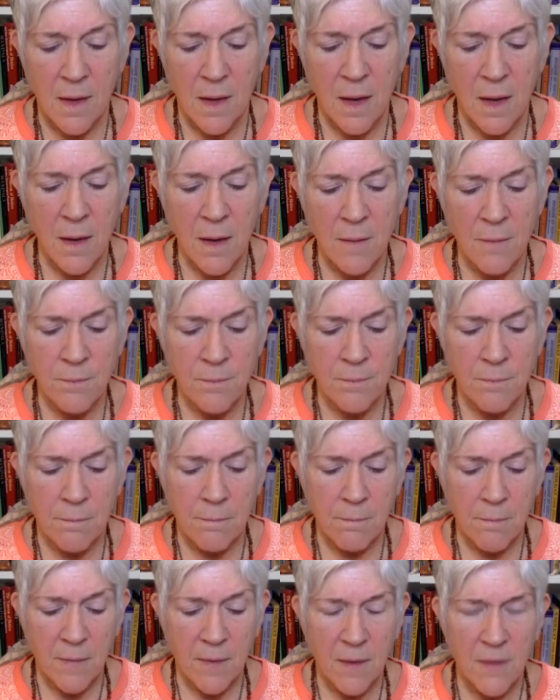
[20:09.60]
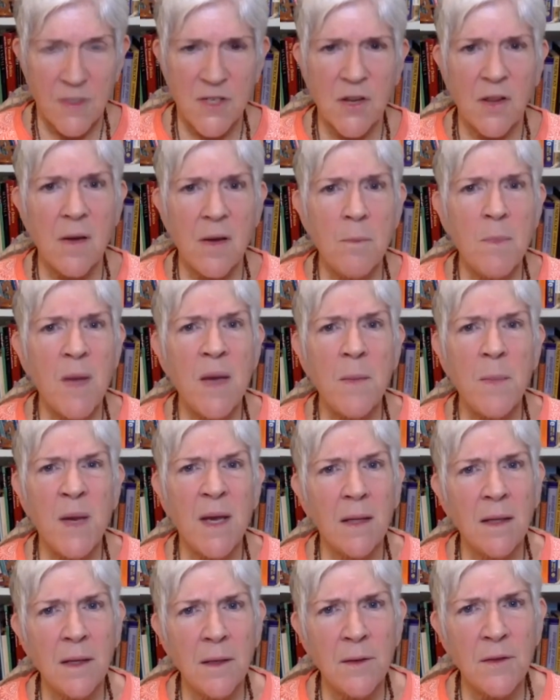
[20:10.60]
So they may
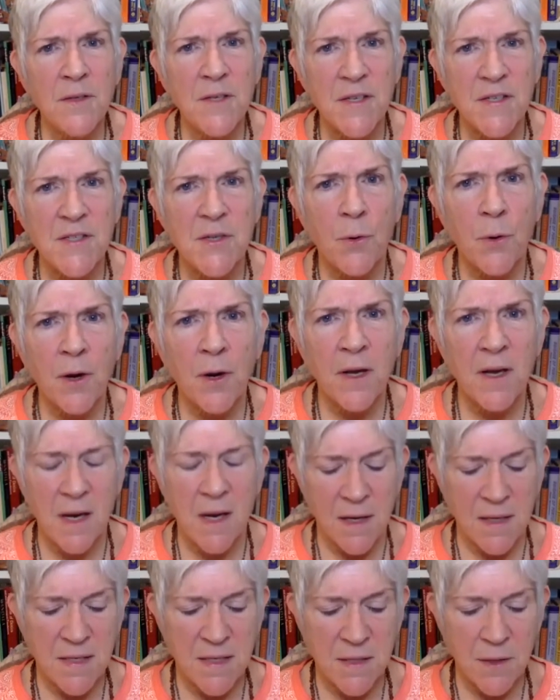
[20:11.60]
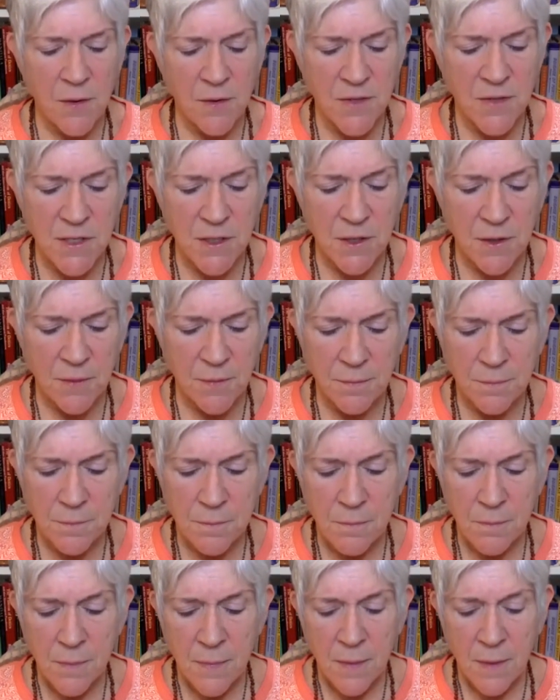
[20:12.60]
be a little disorganized also.
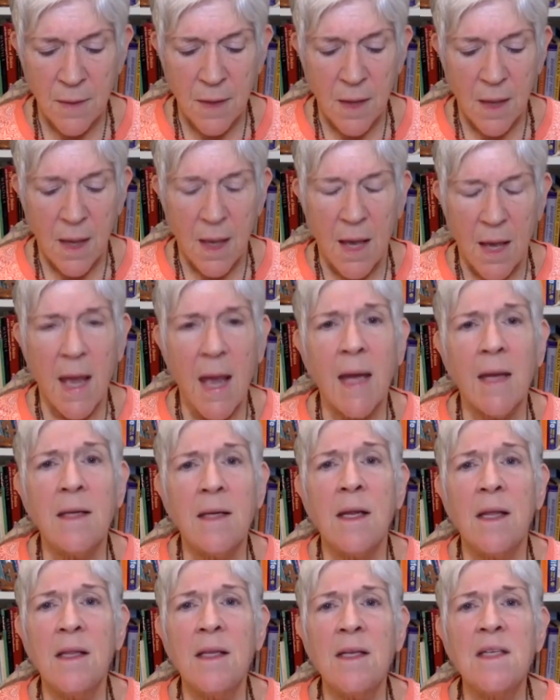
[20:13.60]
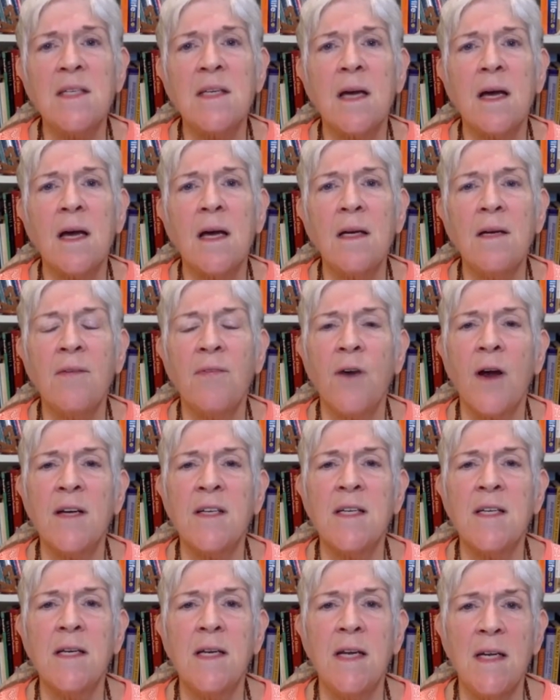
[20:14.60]
And this kind of
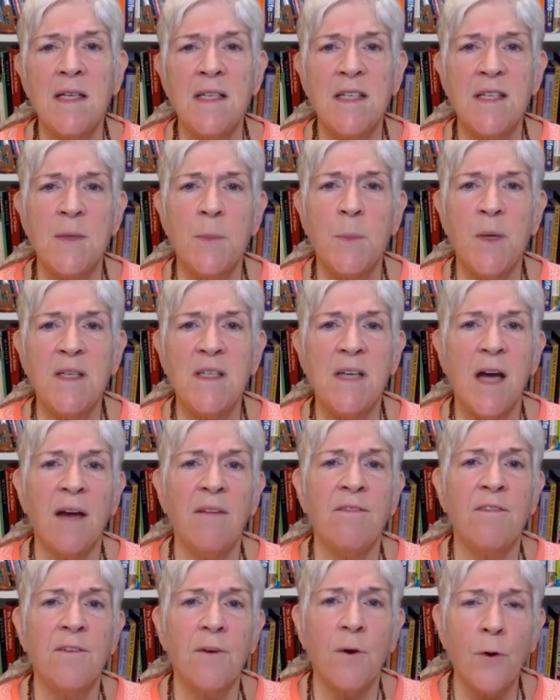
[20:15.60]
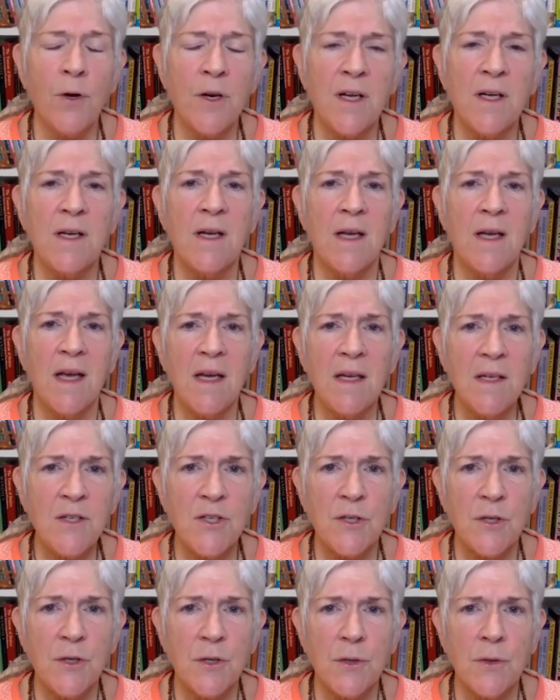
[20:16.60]
rising needs to be diverted
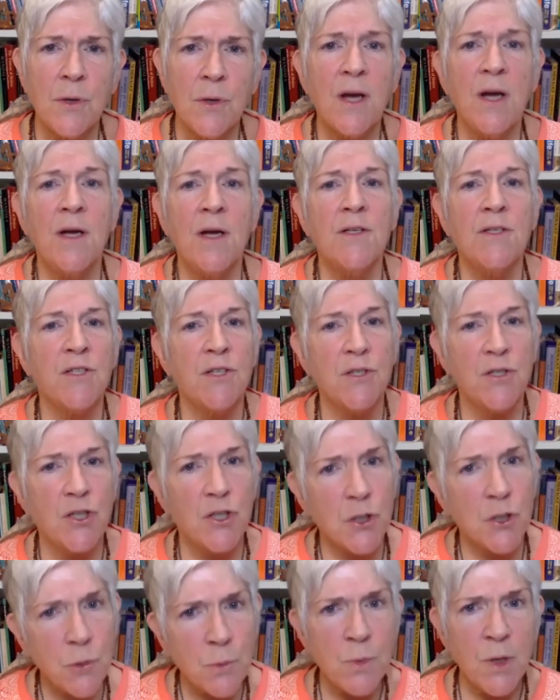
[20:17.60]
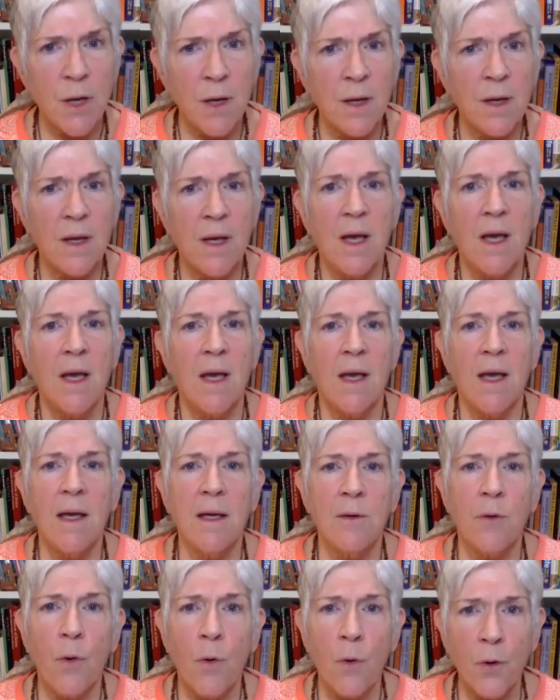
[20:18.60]
into sushumna
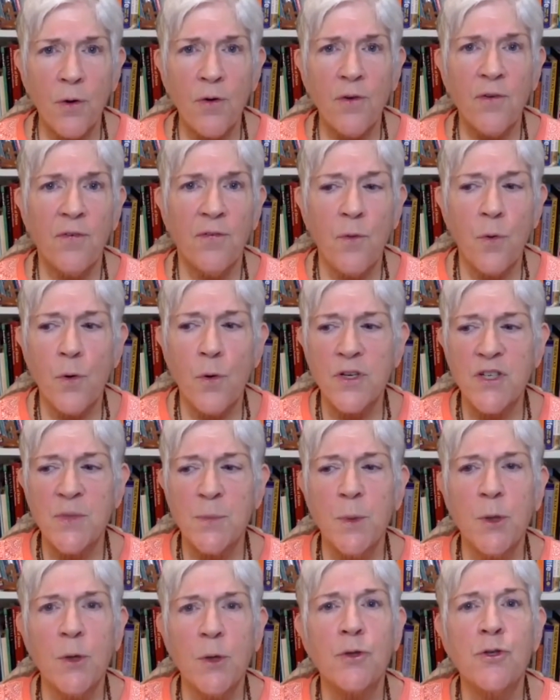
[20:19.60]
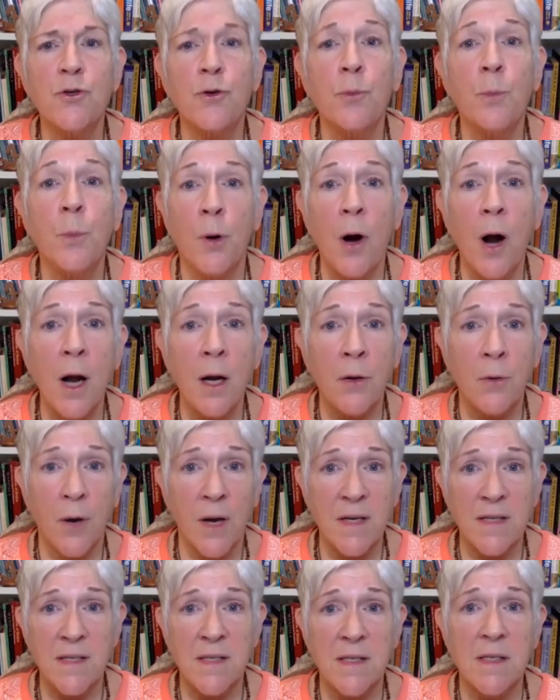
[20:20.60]
in order for spiritual
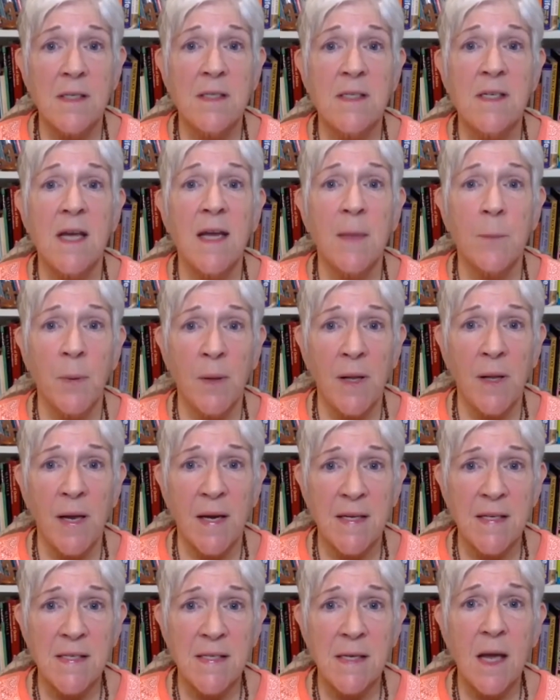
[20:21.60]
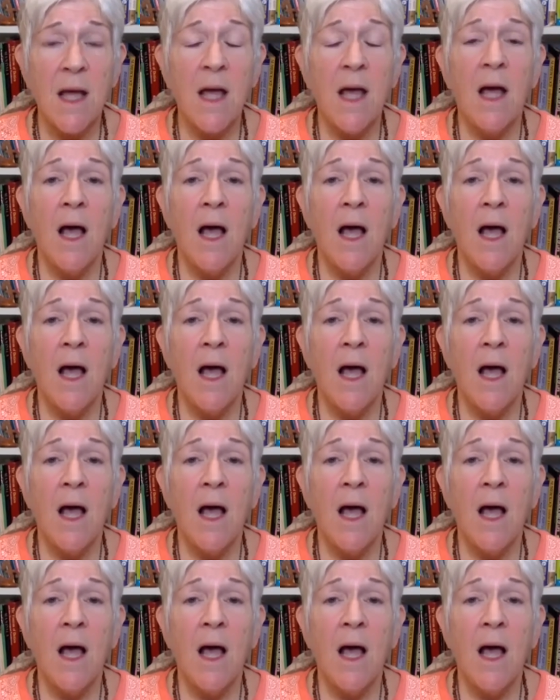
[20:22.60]
progress to take place.